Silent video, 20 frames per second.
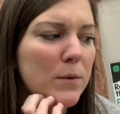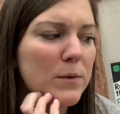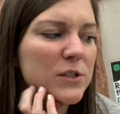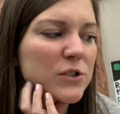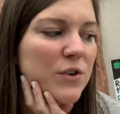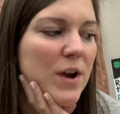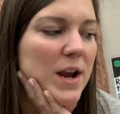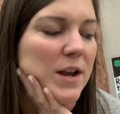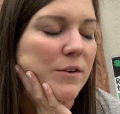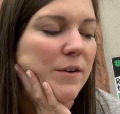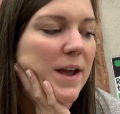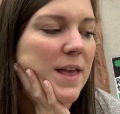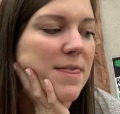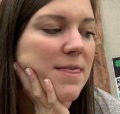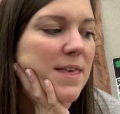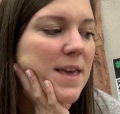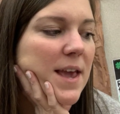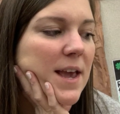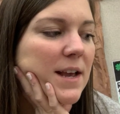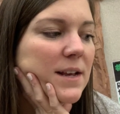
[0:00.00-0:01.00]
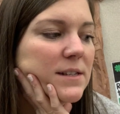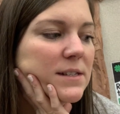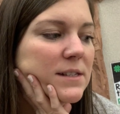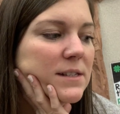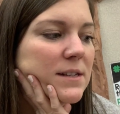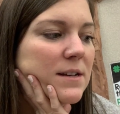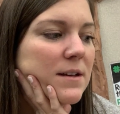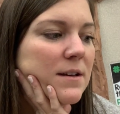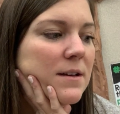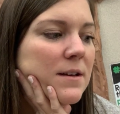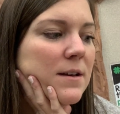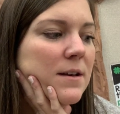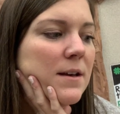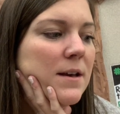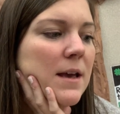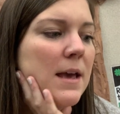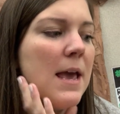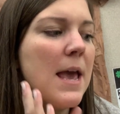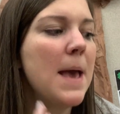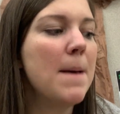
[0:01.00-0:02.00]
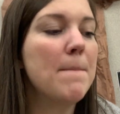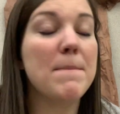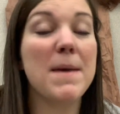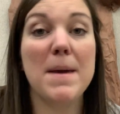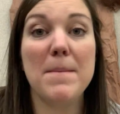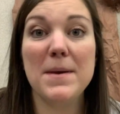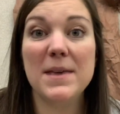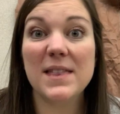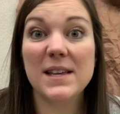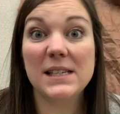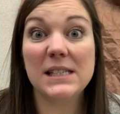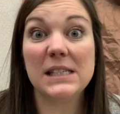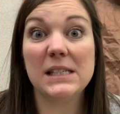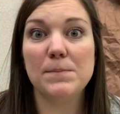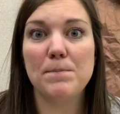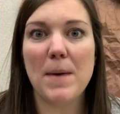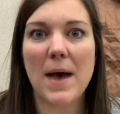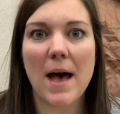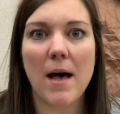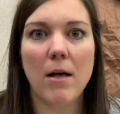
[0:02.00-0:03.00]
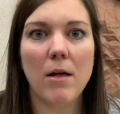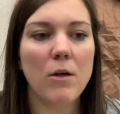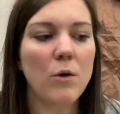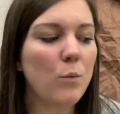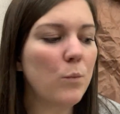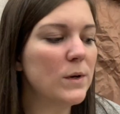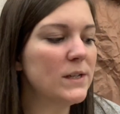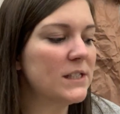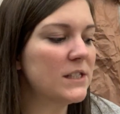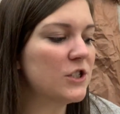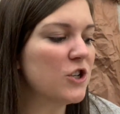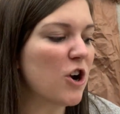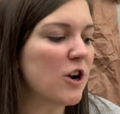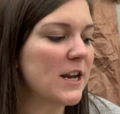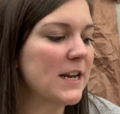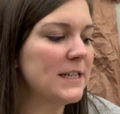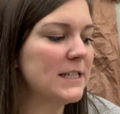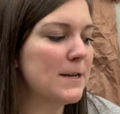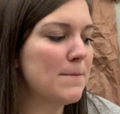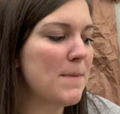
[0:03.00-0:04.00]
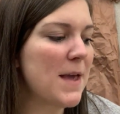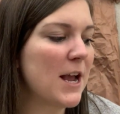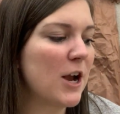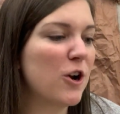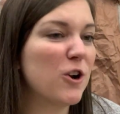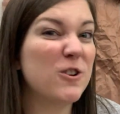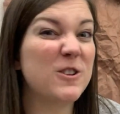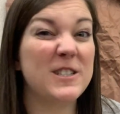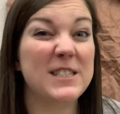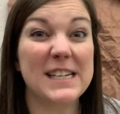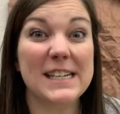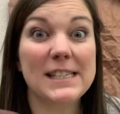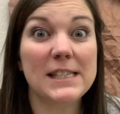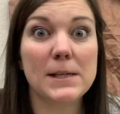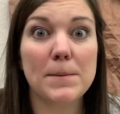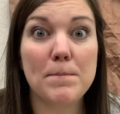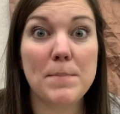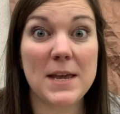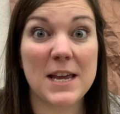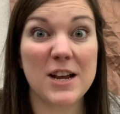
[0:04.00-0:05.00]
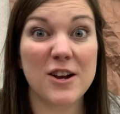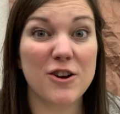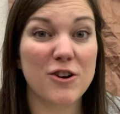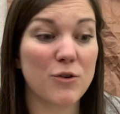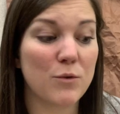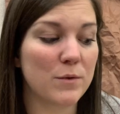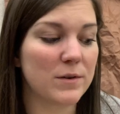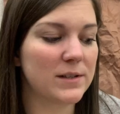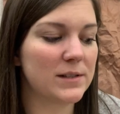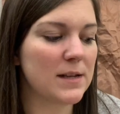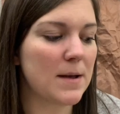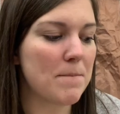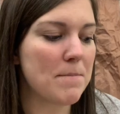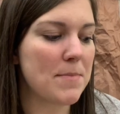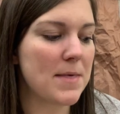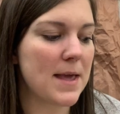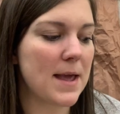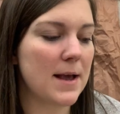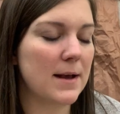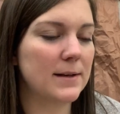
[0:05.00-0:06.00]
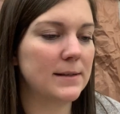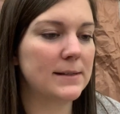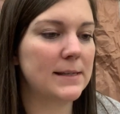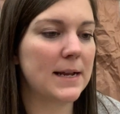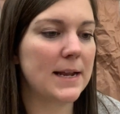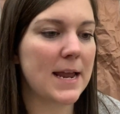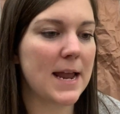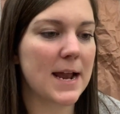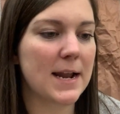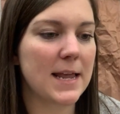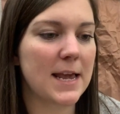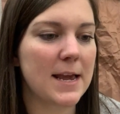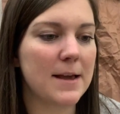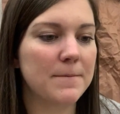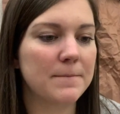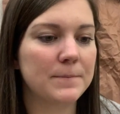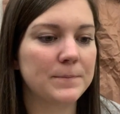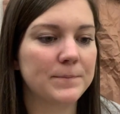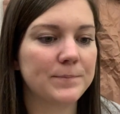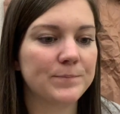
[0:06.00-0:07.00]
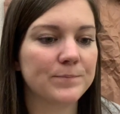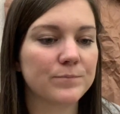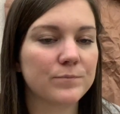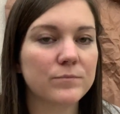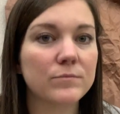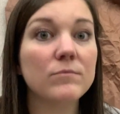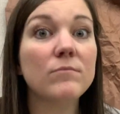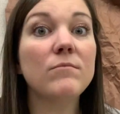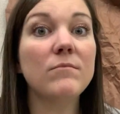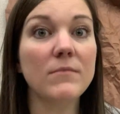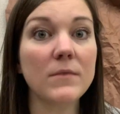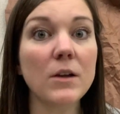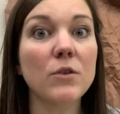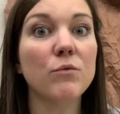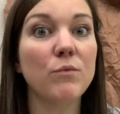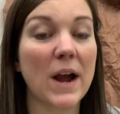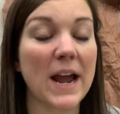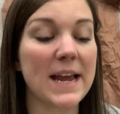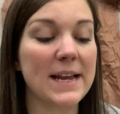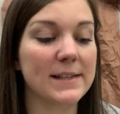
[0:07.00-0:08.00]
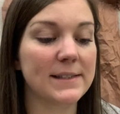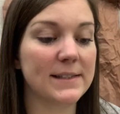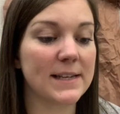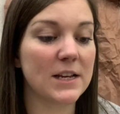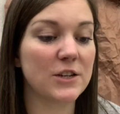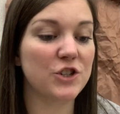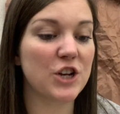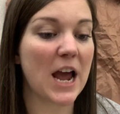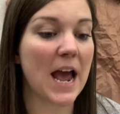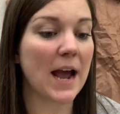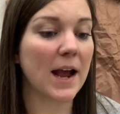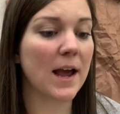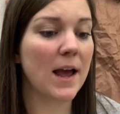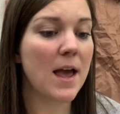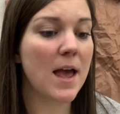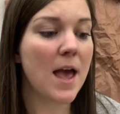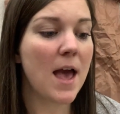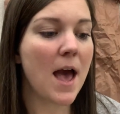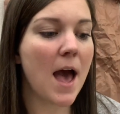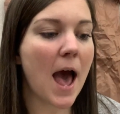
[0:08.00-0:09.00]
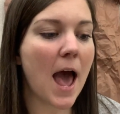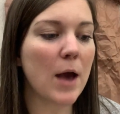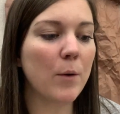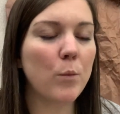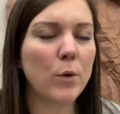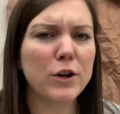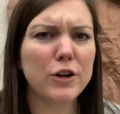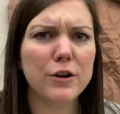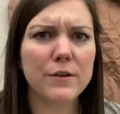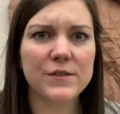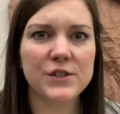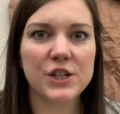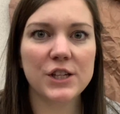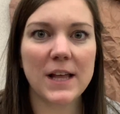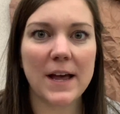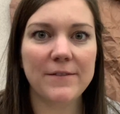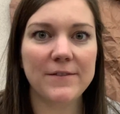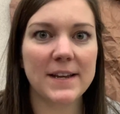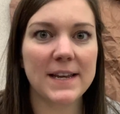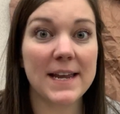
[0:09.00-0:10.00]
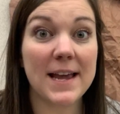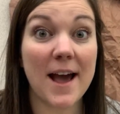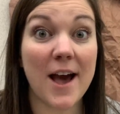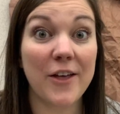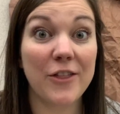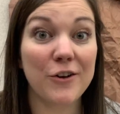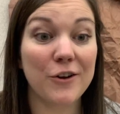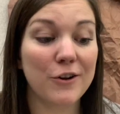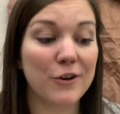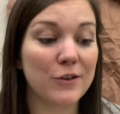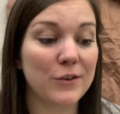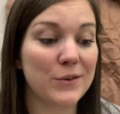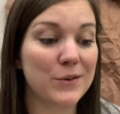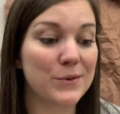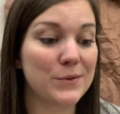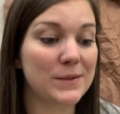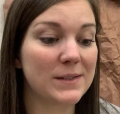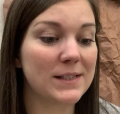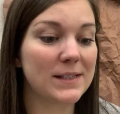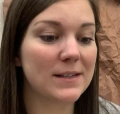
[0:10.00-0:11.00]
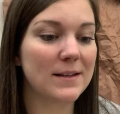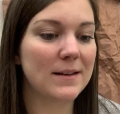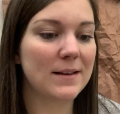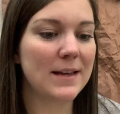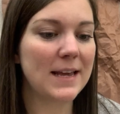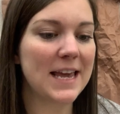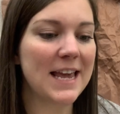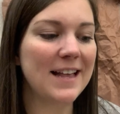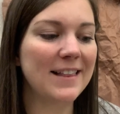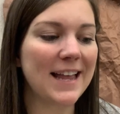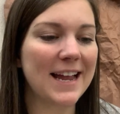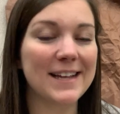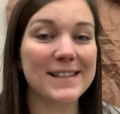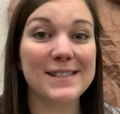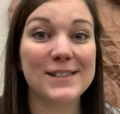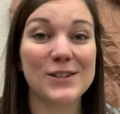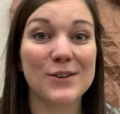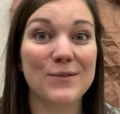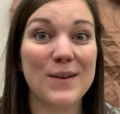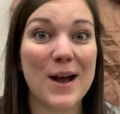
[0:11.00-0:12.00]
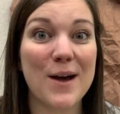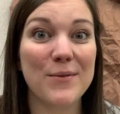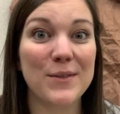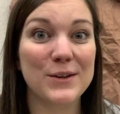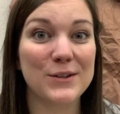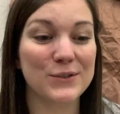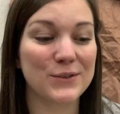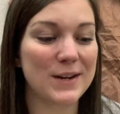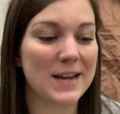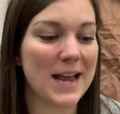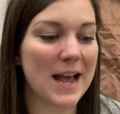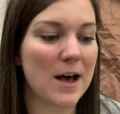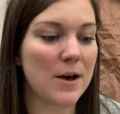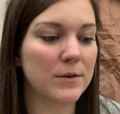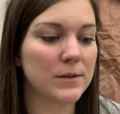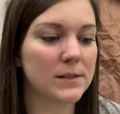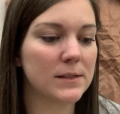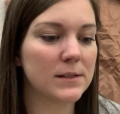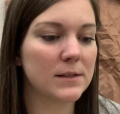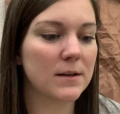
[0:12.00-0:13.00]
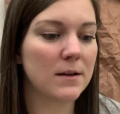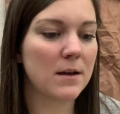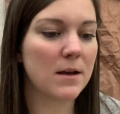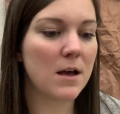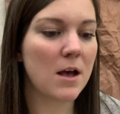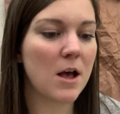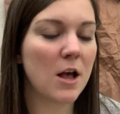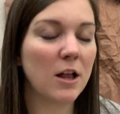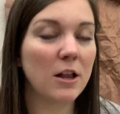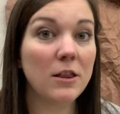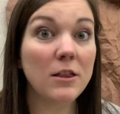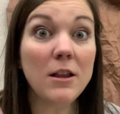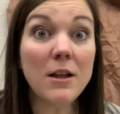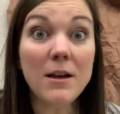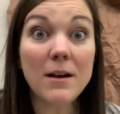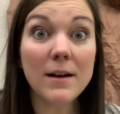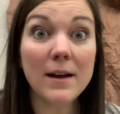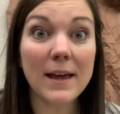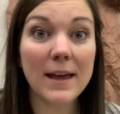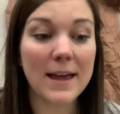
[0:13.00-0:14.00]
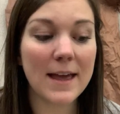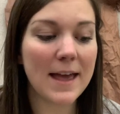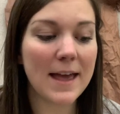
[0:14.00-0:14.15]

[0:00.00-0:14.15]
was trying to write things. Maybe the spell was starting to make her disappear or something, said Annie. Right, said Jack. I wonder if she left any other clues. He glanced around the treehouse. Look!